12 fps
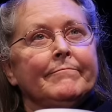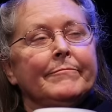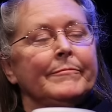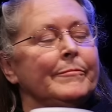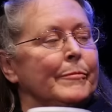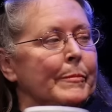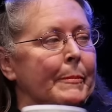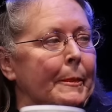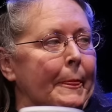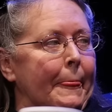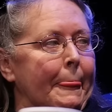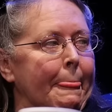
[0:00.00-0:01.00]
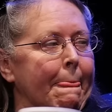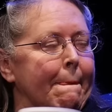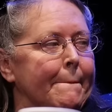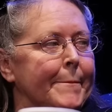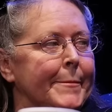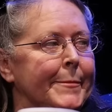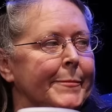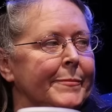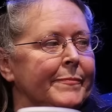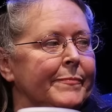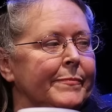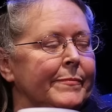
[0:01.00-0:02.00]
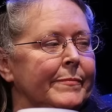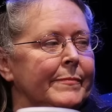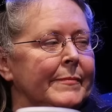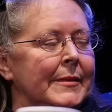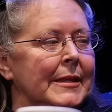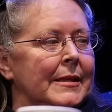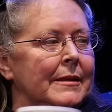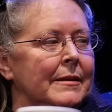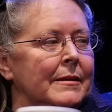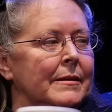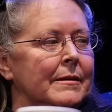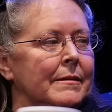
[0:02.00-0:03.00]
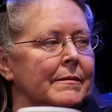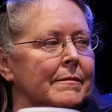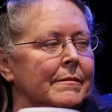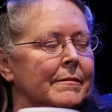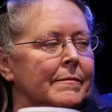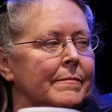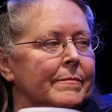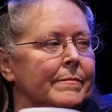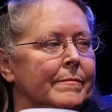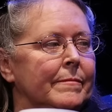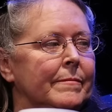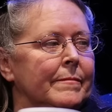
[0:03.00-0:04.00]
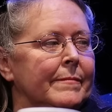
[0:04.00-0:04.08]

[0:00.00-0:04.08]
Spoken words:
(not speaking)